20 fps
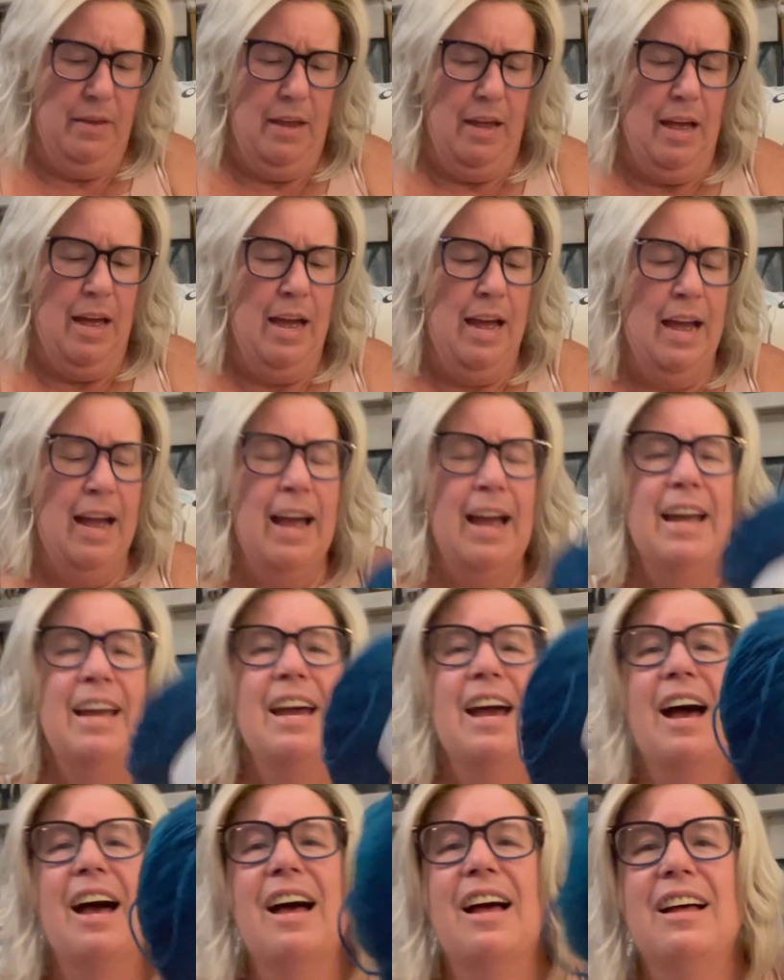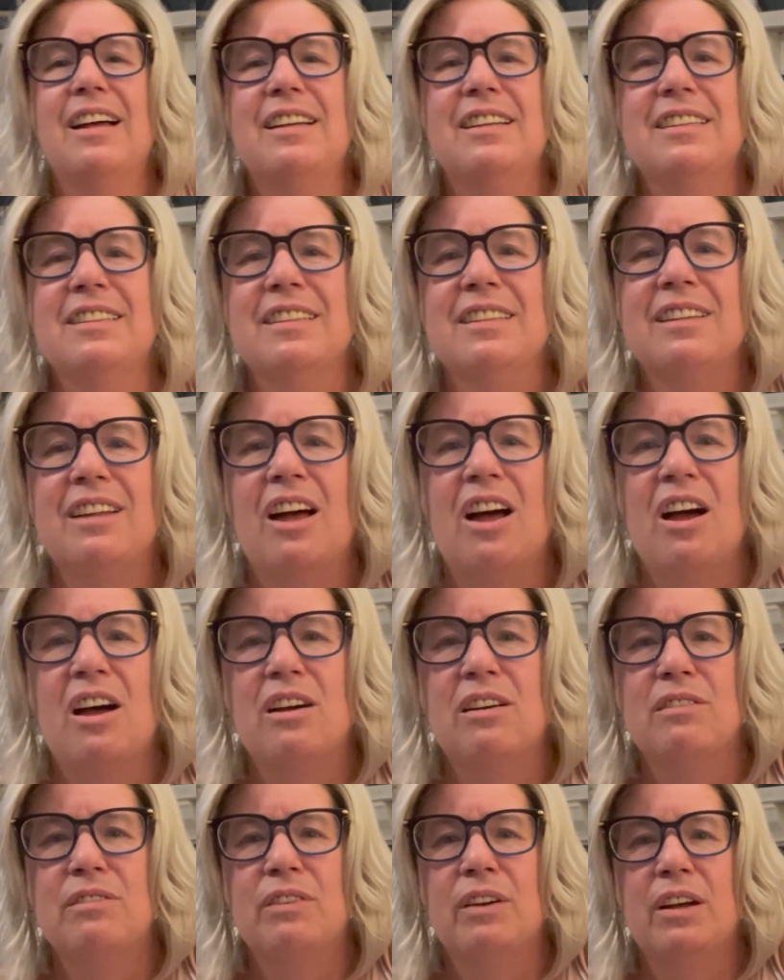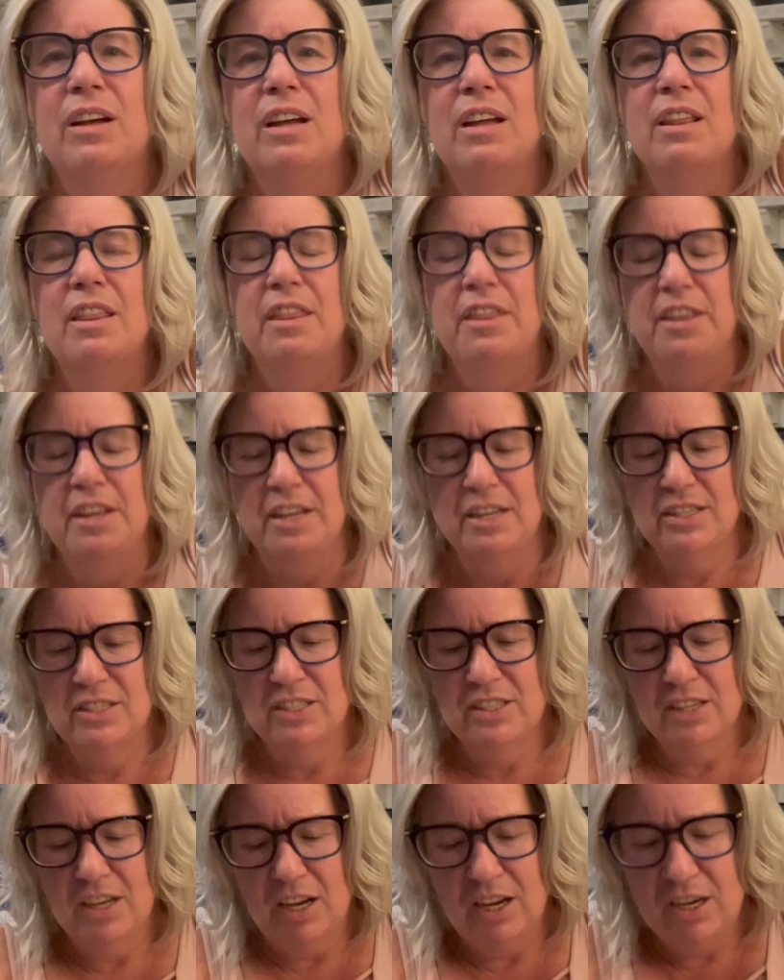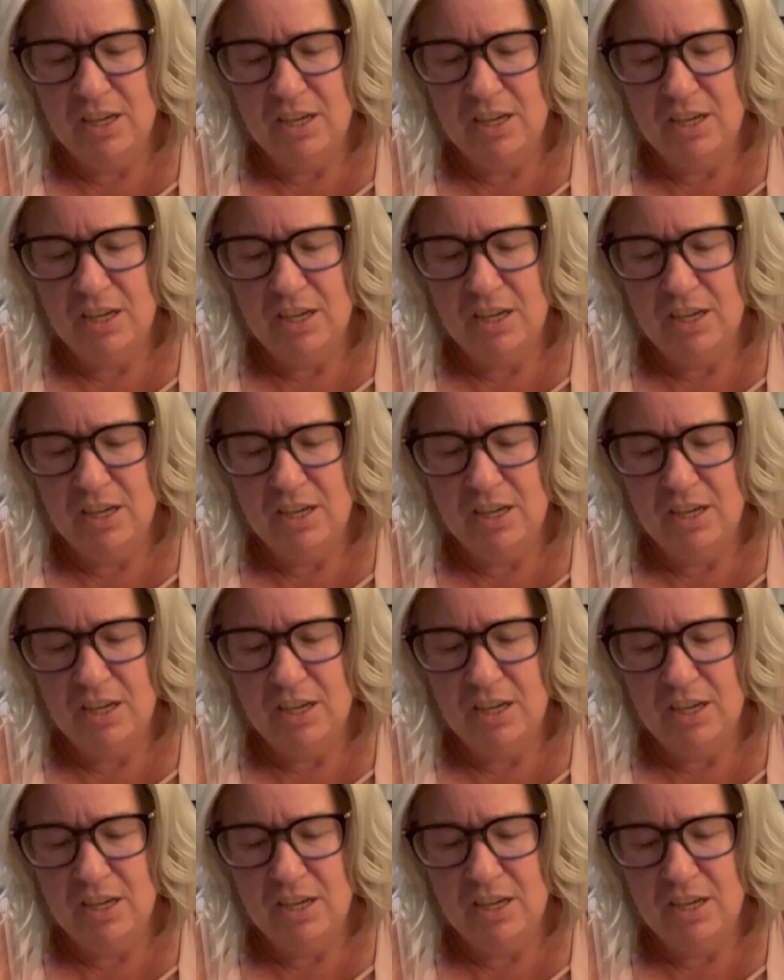I love this